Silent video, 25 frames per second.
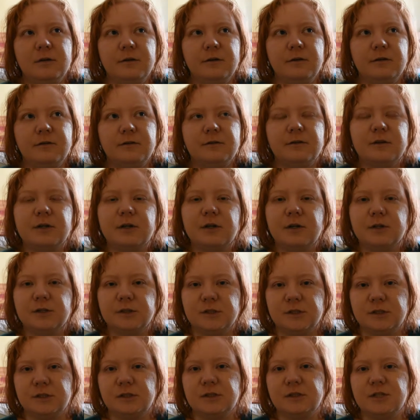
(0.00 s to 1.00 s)

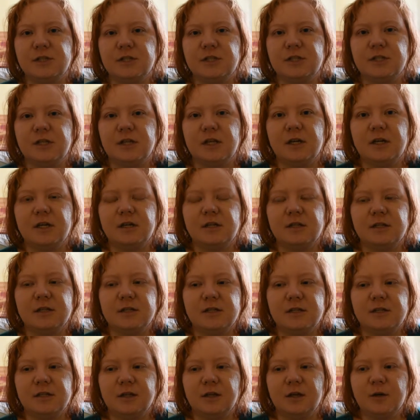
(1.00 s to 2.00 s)
forgotten, just like,
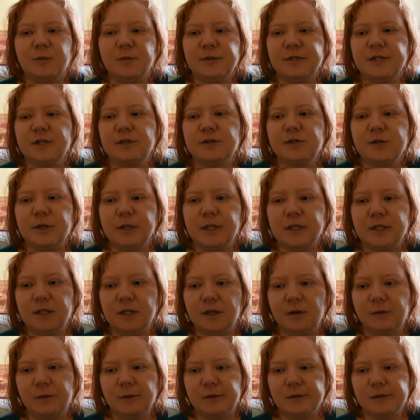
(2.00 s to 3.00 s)
let's say,
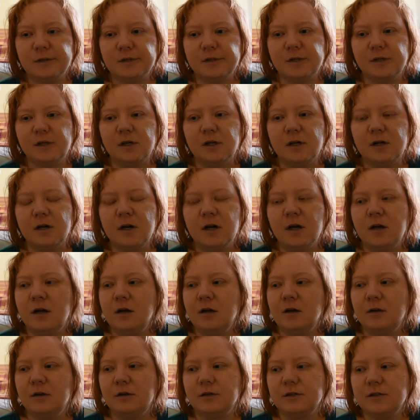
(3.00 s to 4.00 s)
homosexuality was
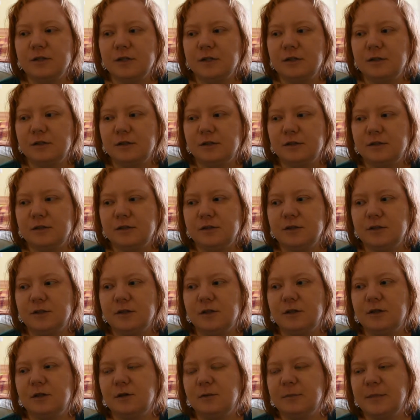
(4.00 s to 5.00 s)
considered
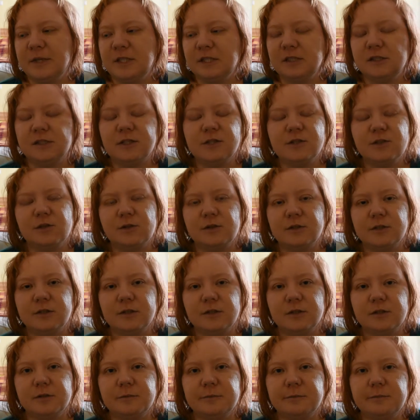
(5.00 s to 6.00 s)
mental
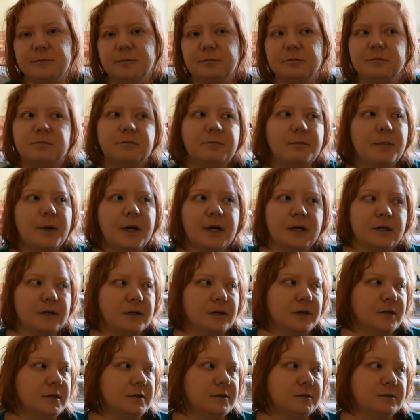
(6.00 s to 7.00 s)
disorder back
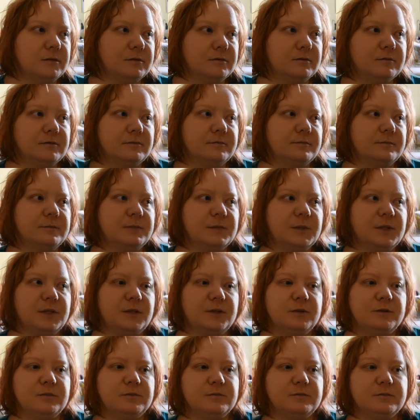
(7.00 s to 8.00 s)
in
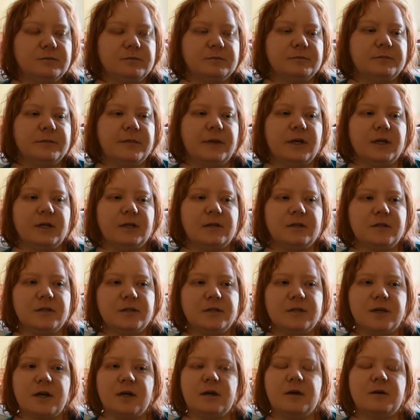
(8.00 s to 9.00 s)
the
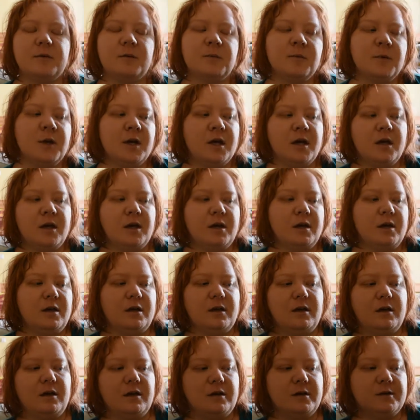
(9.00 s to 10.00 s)
time,
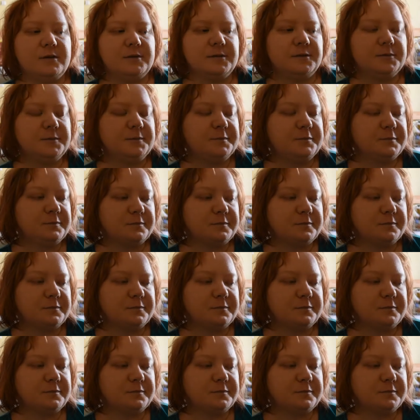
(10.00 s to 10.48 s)
and